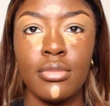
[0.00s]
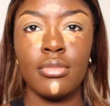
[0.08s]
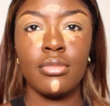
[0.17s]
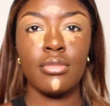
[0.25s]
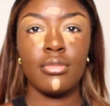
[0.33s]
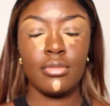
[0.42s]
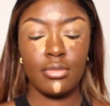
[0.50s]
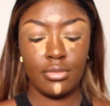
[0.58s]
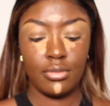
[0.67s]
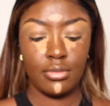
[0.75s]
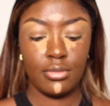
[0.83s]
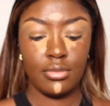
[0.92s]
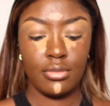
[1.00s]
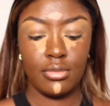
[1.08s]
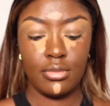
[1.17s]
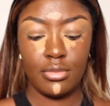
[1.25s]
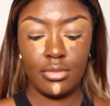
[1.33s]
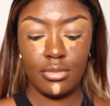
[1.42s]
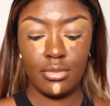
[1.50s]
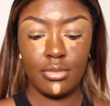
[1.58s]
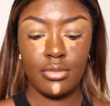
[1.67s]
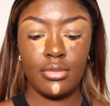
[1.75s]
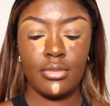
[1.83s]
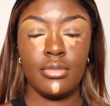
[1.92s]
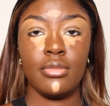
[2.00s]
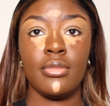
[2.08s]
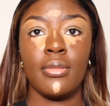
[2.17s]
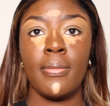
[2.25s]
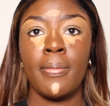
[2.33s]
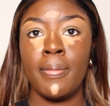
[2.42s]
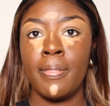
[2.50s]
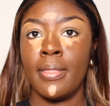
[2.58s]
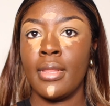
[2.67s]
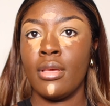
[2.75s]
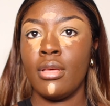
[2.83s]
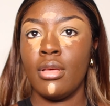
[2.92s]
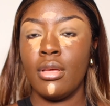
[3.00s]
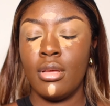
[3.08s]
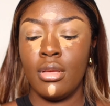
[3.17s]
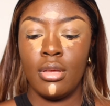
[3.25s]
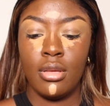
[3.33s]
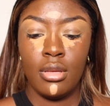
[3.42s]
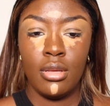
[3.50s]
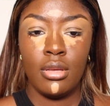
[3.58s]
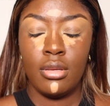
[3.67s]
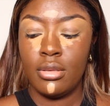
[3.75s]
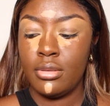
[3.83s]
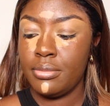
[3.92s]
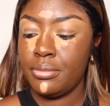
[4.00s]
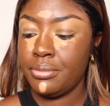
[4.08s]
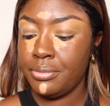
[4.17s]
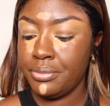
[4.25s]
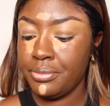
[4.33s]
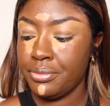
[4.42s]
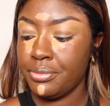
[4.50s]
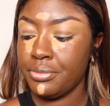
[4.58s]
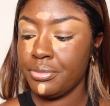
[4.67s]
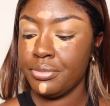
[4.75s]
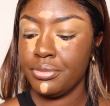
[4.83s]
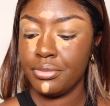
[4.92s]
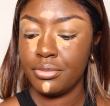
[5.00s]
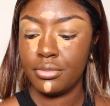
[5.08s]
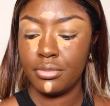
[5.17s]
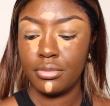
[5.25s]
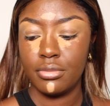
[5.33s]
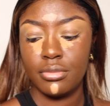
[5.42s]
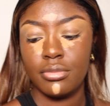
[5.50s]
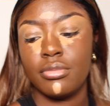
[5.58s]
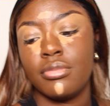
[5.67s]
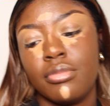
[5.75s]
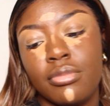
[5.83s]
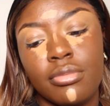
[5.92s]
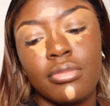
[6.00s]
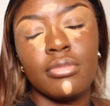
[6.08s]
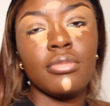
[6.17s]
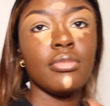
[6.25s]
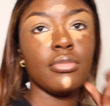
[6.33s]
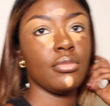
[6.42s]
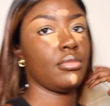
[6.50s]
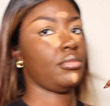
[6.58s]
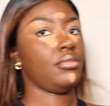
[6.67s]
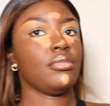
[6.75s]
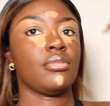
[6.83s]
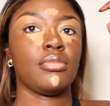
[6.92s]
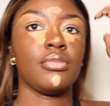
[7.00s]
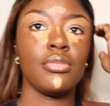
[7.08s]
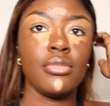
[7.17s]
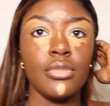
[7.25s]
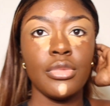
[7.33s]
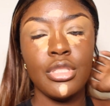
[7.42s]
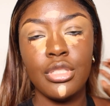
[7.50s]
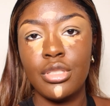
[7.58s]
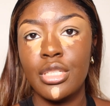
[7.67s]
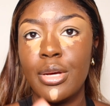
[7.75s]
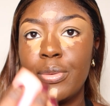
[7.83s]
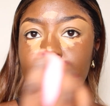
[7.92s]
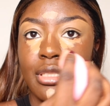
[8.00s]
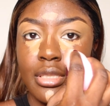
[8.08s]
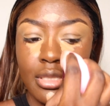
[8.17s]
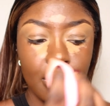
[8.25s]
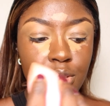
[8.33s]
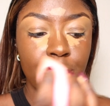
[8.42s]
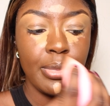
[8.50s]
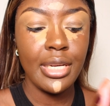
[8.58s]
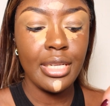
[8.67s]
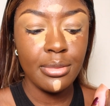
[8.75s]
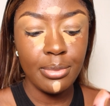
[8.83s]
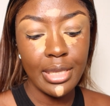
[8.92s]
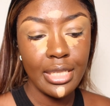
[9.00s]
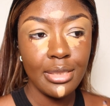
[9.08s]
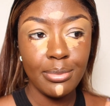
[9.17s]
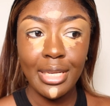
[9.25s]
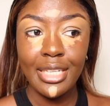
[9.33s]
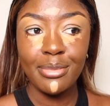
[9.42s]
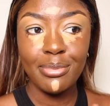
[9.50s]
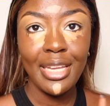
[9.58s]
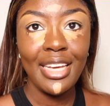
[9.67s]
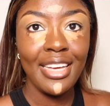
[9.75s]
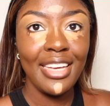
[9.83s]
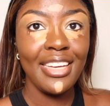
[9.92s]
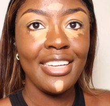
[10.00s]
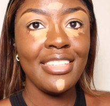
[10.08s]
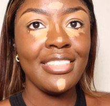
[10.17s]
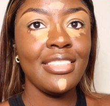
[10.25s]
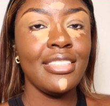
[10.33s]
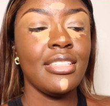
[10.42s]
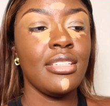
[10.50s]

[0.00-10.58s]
knock it out. No rubber band, no rubber band. Every time I put down, they show me that. If I know pull out, she got my back. Although you cool, I'm happy that. Although